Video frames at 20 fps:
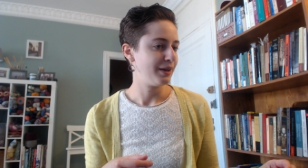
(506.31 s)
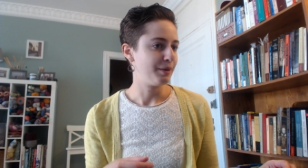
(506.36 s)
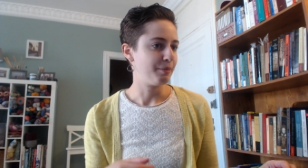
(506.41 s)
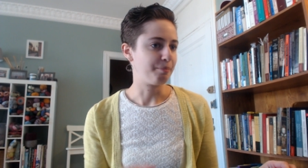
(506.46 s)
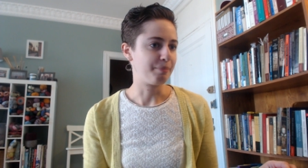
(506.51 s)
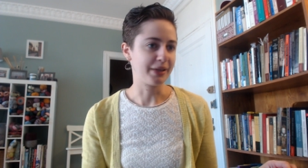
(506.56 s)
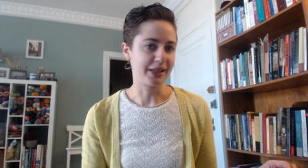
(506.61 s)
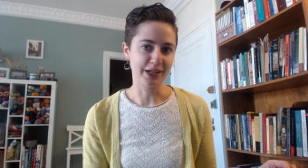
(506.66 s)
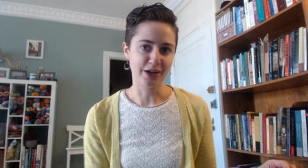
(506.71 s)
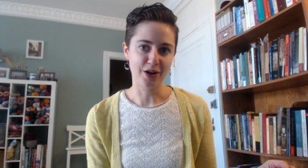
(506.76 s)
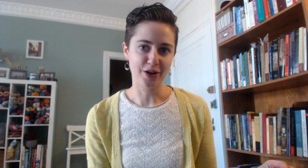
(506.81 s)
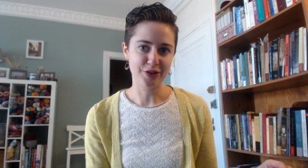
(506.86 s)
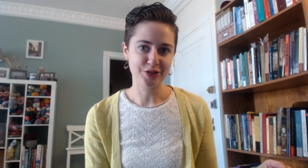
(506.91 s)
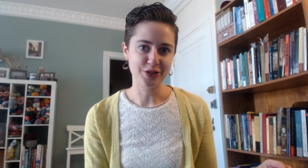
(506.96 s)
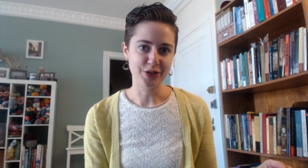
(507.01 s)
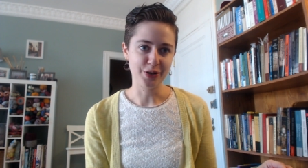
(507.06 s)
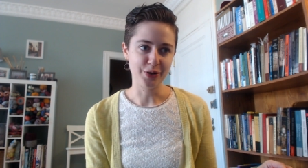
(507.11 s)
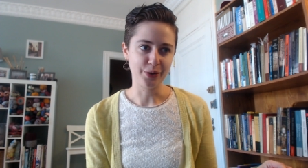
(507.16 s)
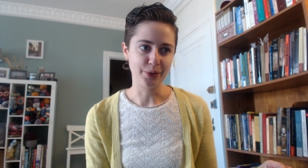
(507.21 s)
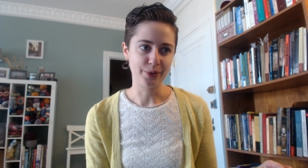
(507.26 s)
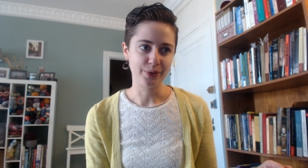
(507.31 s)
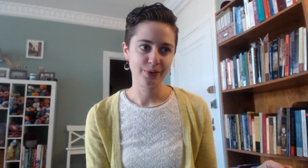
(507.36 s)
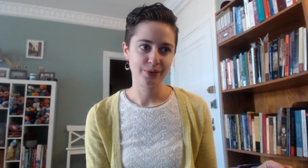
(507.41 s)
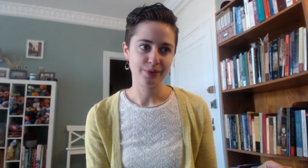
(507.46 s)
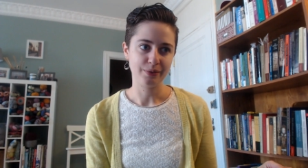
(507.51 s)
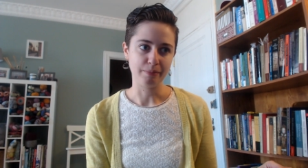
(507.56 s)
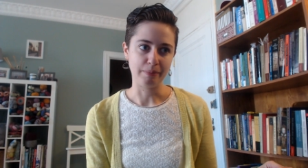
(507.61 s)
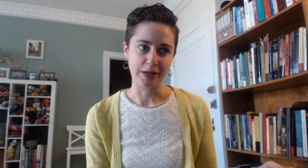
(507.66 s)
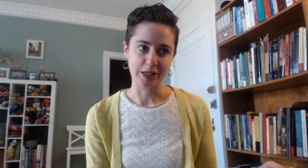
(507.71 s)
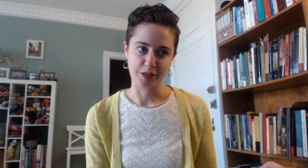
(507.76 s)
but they're also
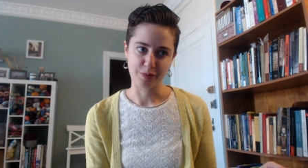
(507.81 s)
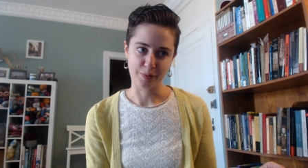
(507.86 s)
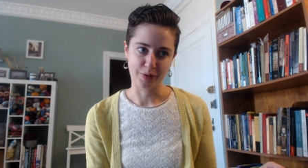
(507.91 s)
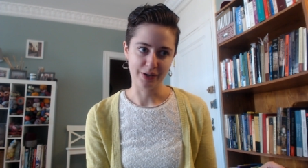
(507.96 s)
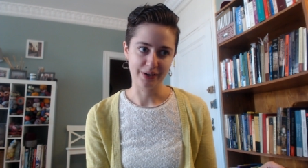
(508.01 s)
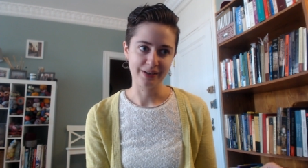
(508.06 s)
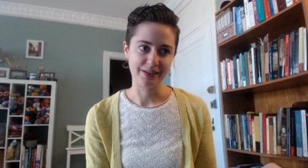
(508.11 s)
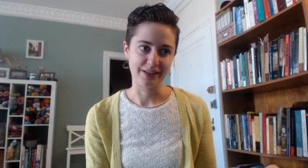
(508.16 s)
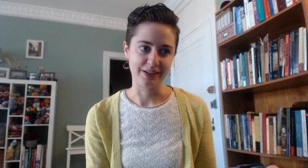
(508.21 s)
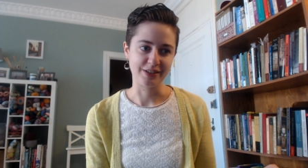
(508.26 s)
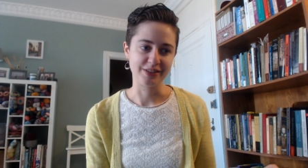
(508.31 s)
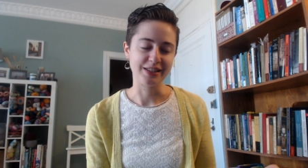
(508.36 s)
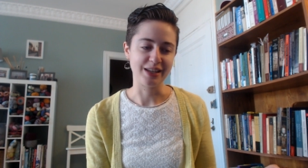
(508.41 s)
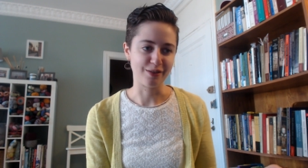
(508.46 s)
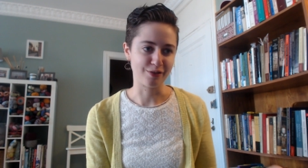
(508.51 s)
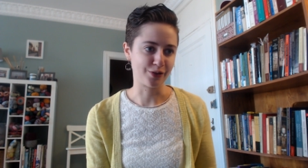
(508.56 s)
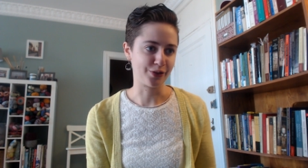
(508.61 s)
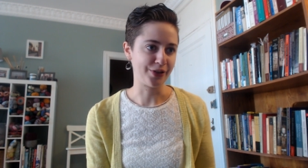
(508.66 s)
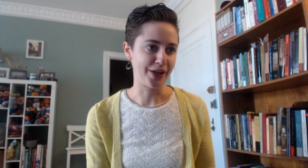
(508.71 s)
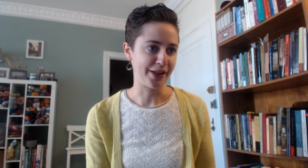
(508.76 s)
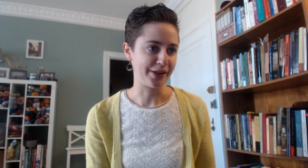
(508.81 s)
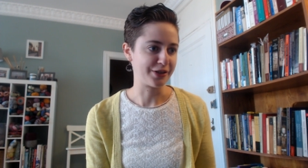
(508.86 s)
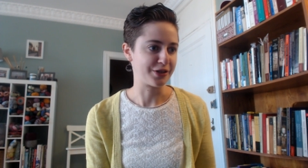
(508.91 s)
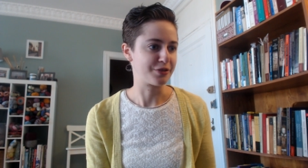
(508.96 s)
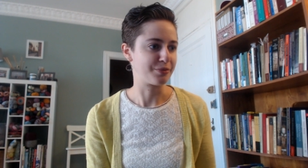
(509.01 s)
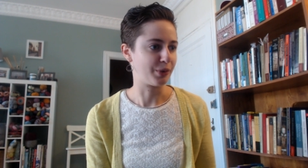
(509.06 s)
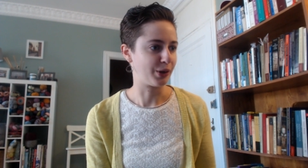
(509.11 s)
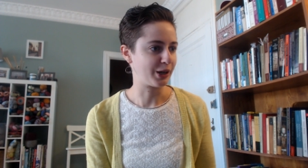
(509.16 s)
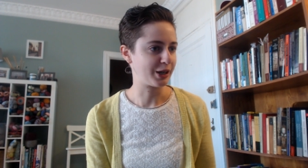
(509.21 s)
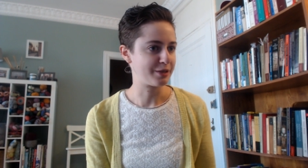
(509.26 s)
much more, they're several dollars
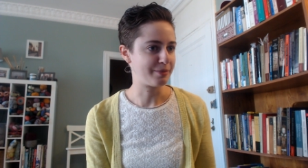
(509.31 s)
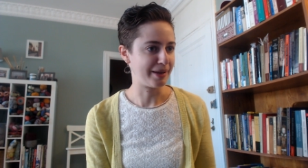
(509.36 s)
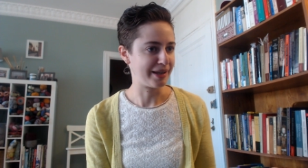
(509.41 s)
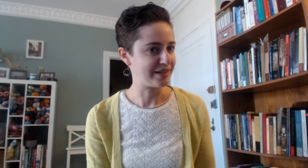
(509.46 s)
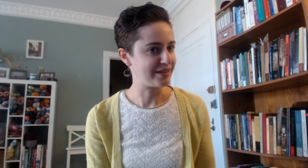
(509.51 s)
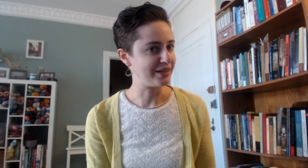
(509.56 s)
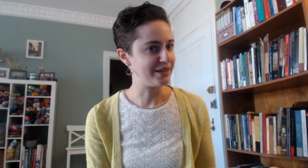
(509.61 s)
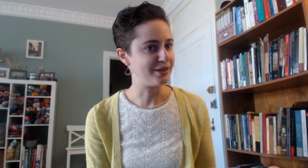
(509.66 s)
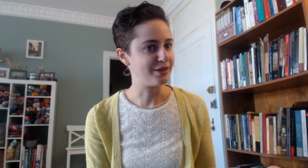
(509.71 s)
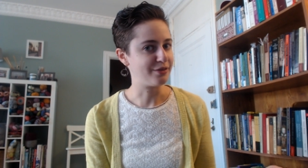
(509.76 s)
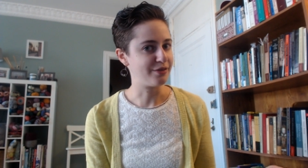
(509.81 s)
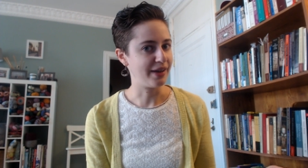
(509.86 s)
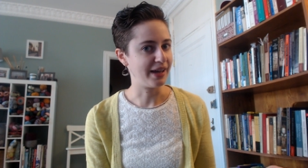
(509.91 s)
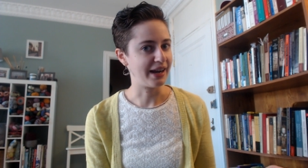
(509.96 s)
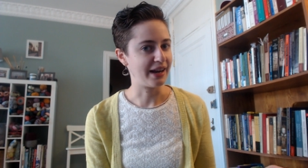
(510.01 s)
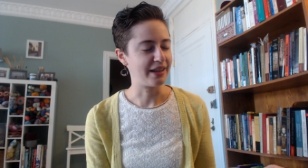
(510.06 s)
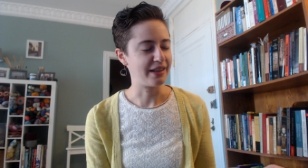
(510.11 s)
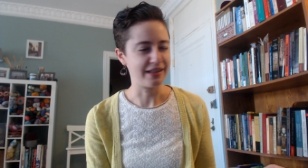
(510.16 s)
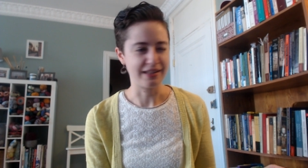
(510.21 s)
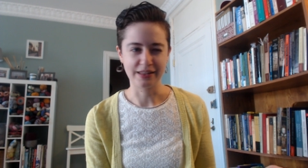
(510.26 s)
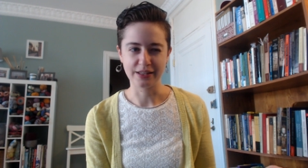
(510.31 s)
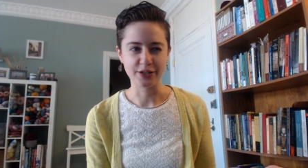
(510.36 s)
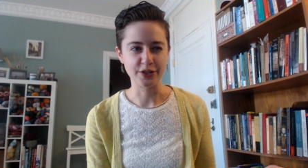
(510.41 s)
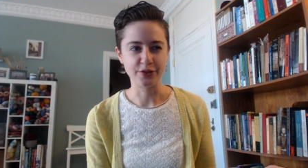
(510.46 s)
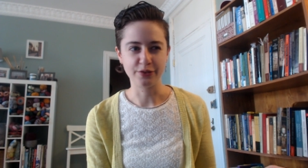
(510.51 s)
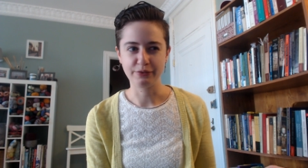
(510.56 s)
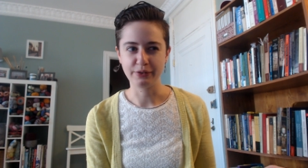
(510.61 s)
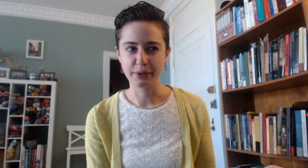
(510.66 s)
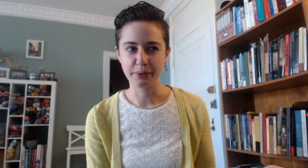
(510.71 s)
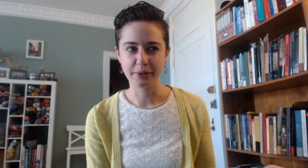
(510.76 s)
more expensive, and I think there's
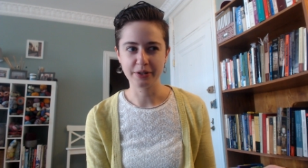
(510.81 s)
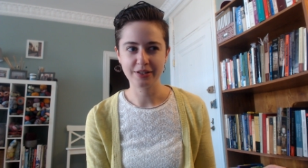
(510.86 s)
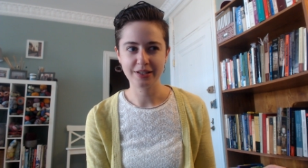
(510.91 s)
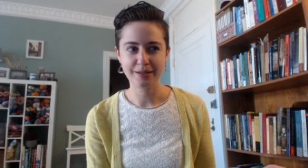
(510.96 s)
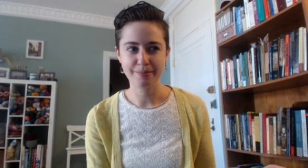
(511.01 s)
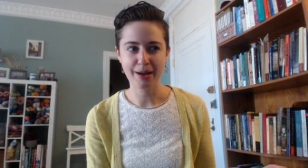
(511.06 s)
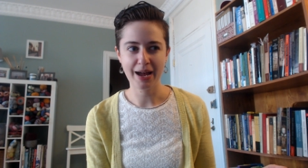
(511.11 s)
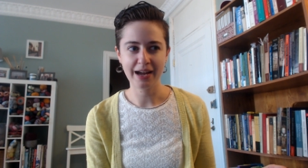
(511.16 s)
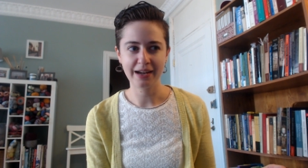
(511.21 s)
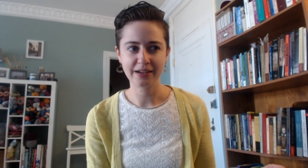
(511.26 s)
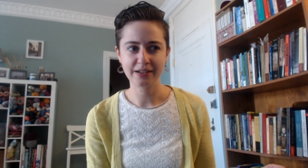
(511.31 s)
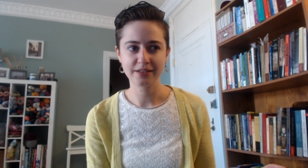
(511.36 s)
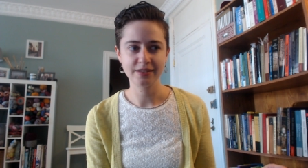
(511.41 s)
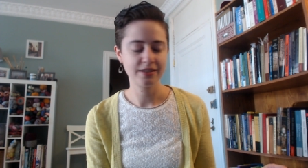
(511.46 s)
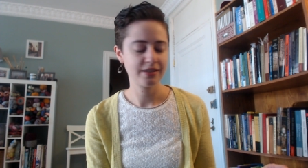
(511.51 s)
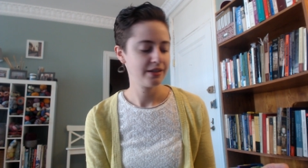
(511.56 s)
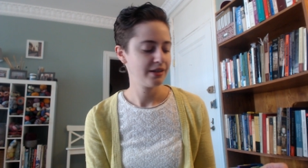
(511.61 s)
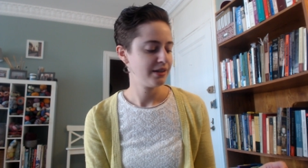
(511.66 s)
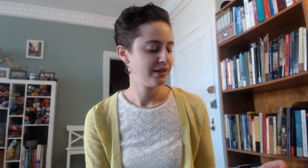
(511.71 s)
fewer tea bags.